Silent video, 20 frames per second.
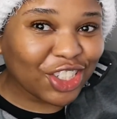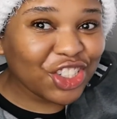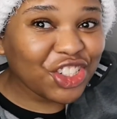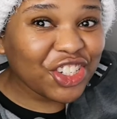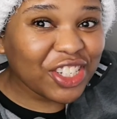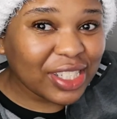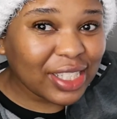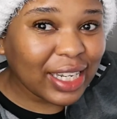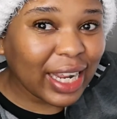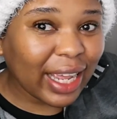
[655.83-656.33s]

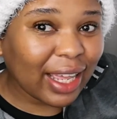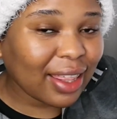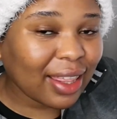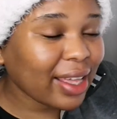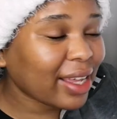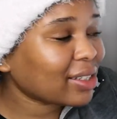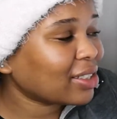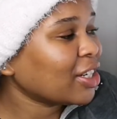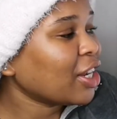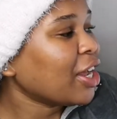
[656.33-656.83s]
Just like
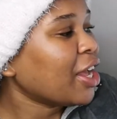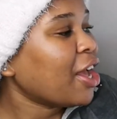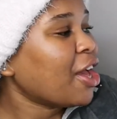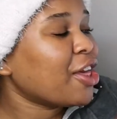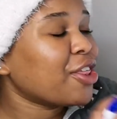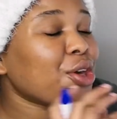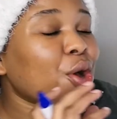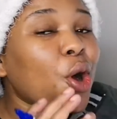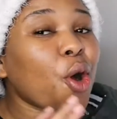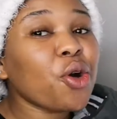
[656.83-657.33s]
that.
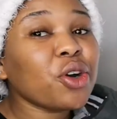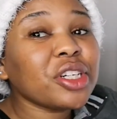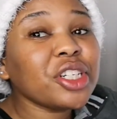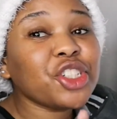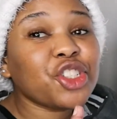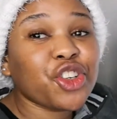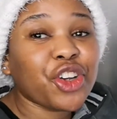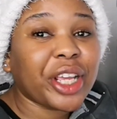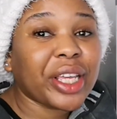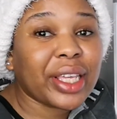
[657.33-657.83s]
The only
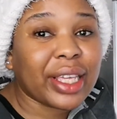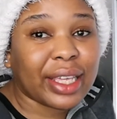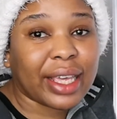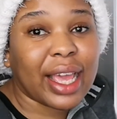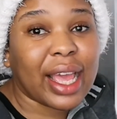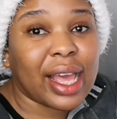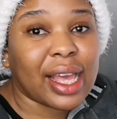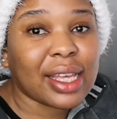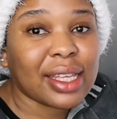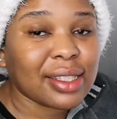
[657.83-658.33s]
trick
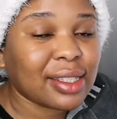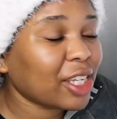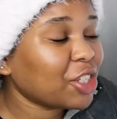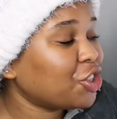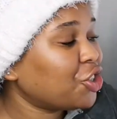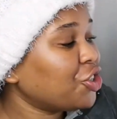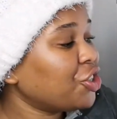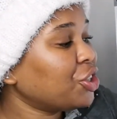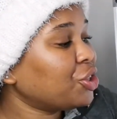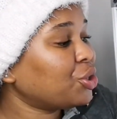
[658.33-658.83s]
here is
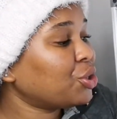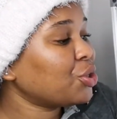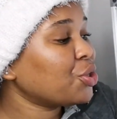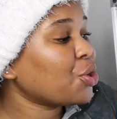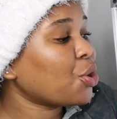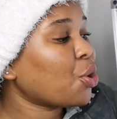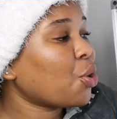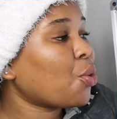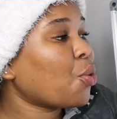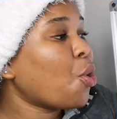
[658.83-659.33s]
that you need to
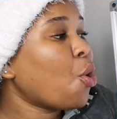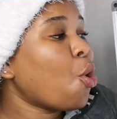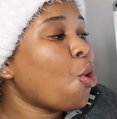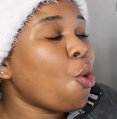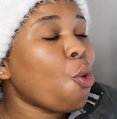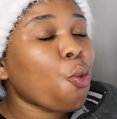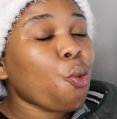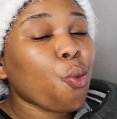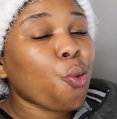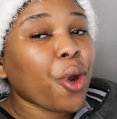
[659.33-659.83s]
know
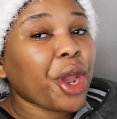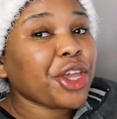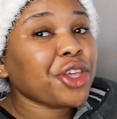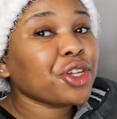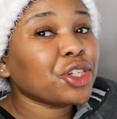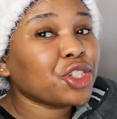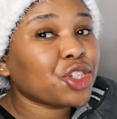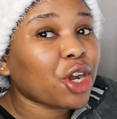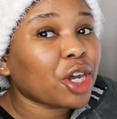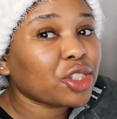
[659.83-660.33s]
where
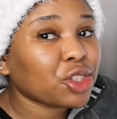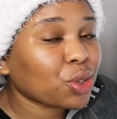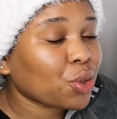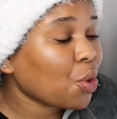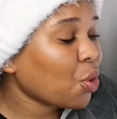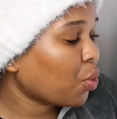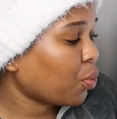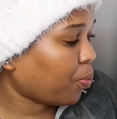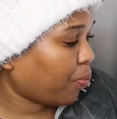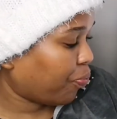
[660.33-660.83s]
your dots
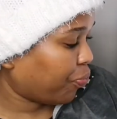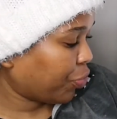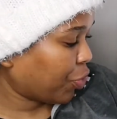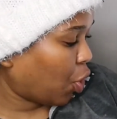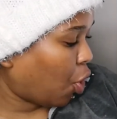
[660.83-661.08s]
go.